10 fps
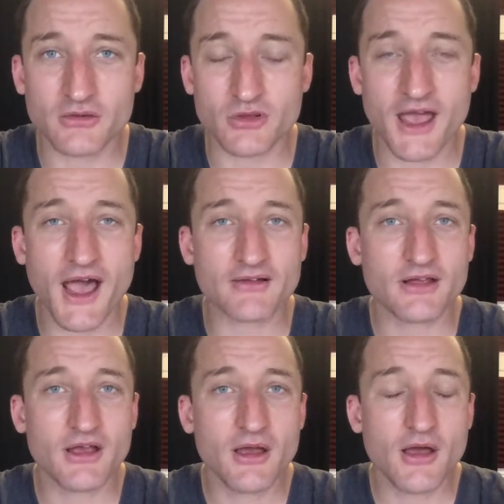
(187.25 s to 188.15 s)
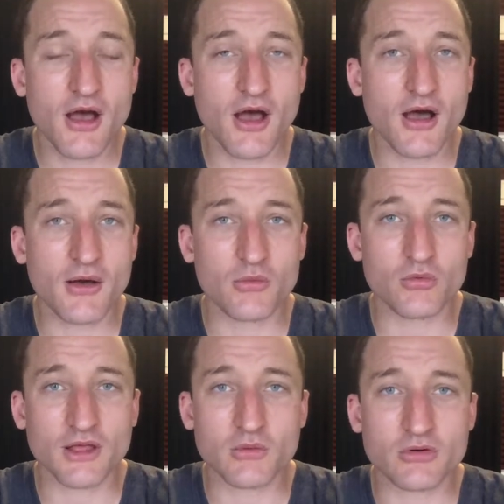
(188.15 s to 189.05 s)
We act um,
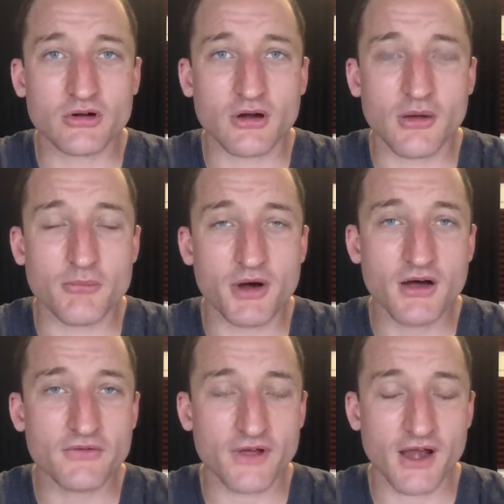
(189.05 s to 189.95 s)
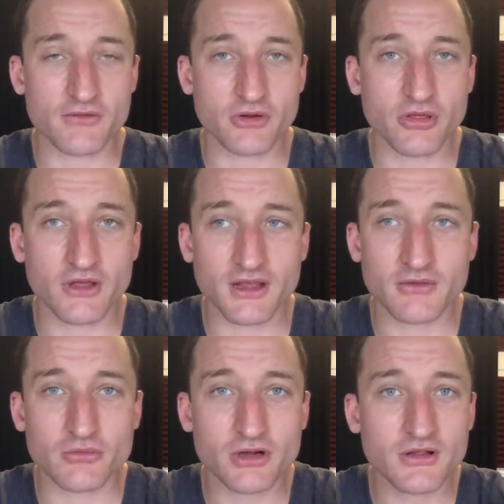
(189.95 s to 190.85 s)
like we're above everything, and
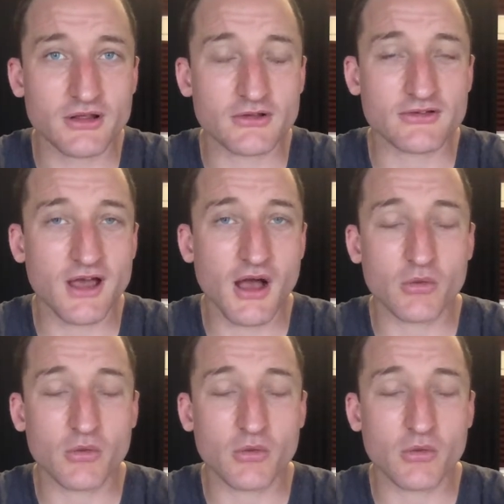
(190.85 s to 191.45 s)
really it's not.